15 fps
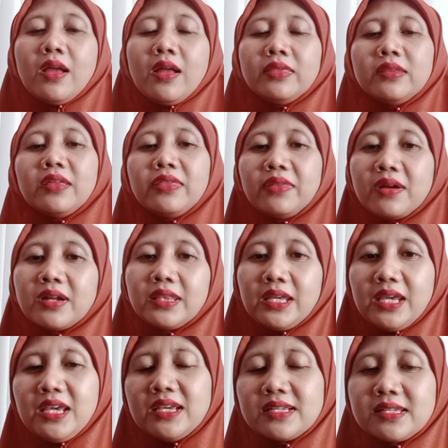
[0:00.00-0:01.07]
The third
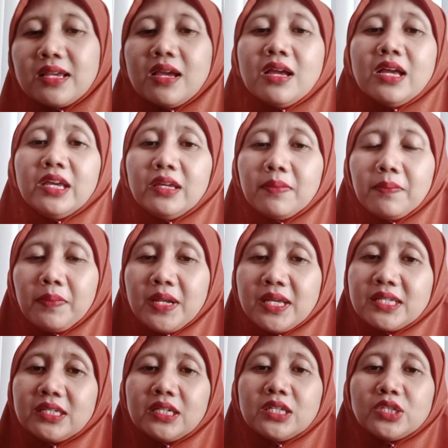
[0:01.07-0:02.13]
is please
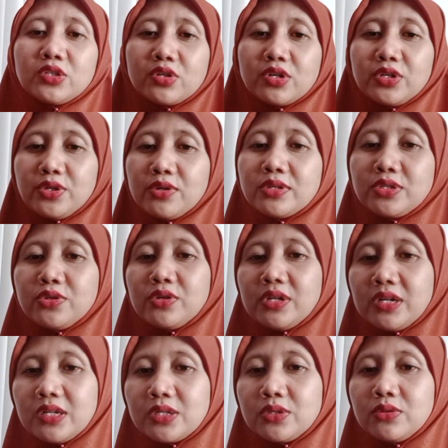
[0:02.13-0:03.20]
introduce
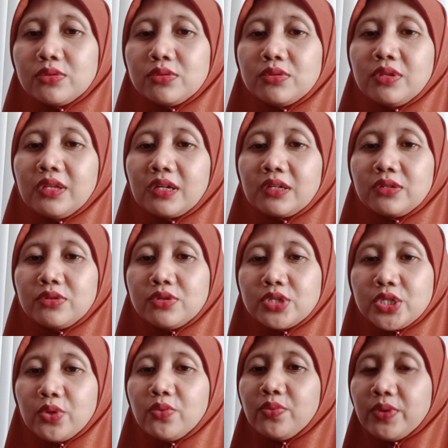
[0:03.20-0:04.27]
students to the
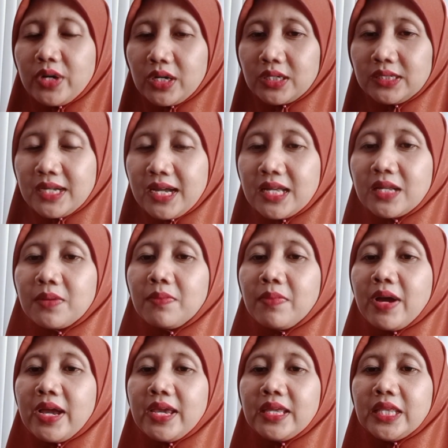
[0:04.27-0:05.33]
good work done
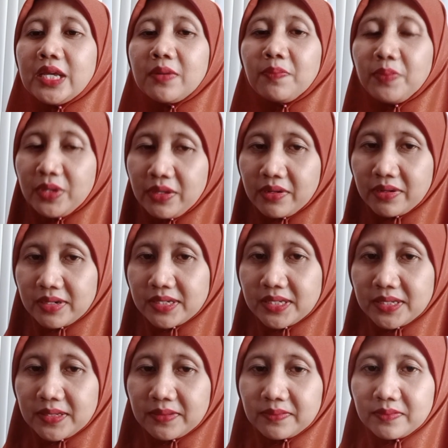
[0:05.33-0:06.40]
by their
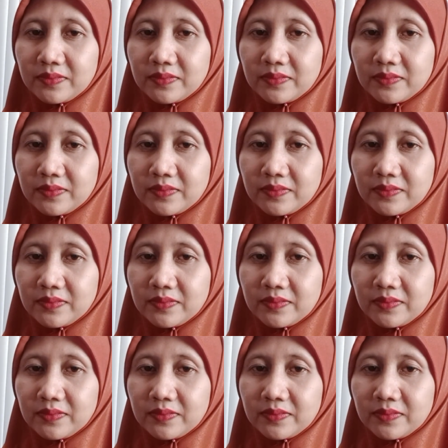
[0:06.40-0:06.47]
peers.